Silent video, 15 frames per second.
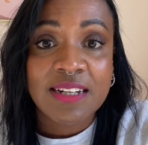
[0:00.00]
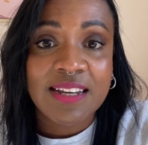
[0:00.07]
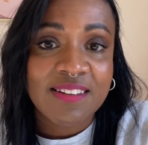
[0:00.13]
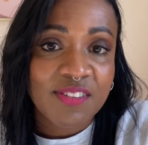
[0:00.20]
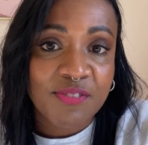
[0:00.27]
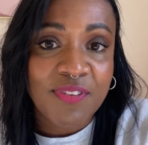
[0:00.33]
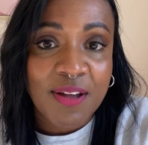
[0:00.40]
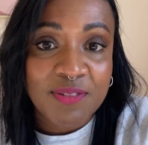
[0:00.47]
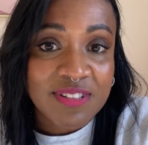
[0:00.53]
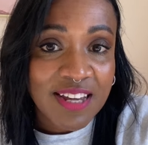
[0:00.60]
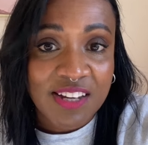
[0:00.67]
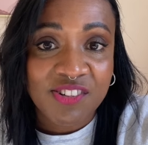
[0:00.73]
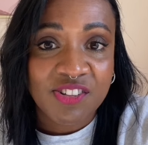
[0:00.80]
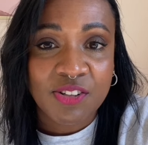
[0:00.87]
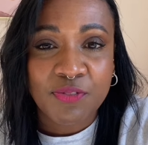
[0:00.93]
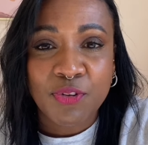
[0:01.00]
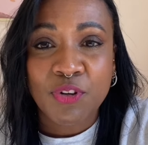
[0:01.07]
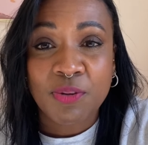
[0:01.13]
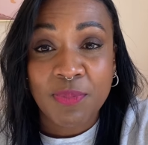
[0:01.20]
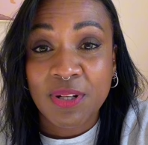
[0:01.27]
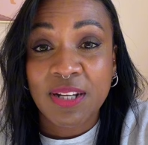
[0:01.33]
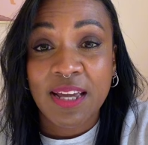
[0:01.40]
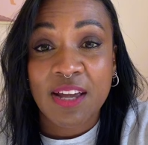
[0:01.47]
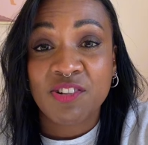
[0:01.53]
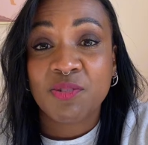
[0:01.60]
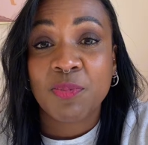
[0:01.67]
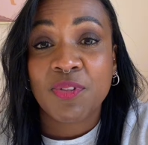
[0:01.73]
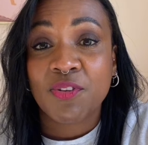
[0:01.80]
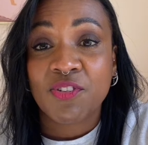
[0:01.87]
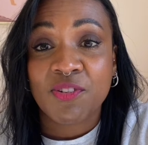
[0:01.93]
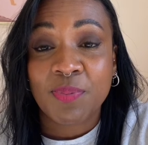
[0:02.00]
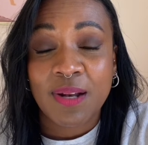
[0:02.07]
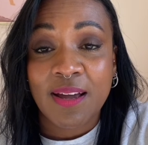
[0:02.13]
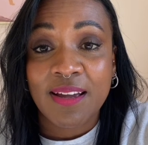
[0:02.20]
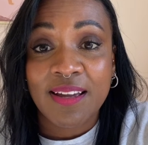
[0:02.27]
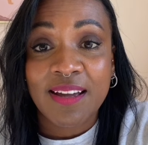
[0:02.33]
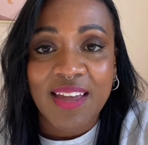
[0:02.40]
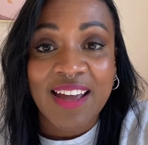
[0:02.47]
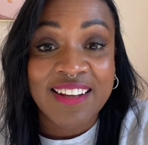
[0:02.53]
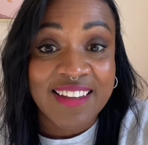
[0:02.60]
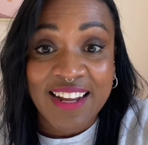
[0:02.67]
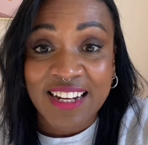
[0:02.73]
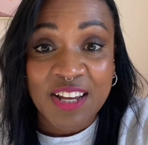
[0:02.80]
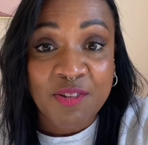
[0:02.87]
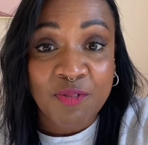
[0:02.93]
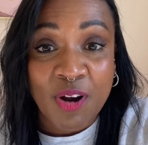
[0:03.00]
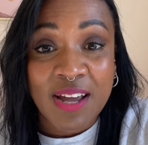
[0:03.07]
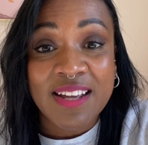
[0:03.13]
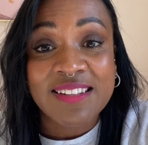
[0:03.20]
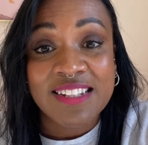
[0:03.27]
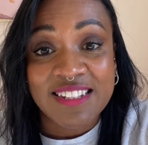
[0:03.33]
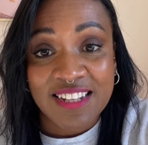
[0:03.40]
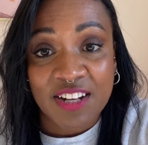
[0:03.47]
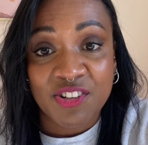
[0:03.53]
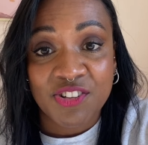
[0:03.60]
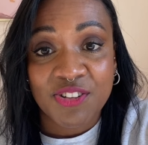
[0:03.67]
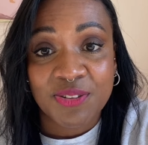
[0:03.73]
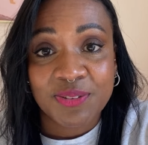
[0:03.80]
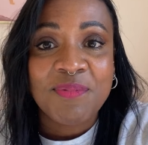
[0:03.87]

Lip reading: It's the foundation of your communication with your supplier, and getting it right is essential.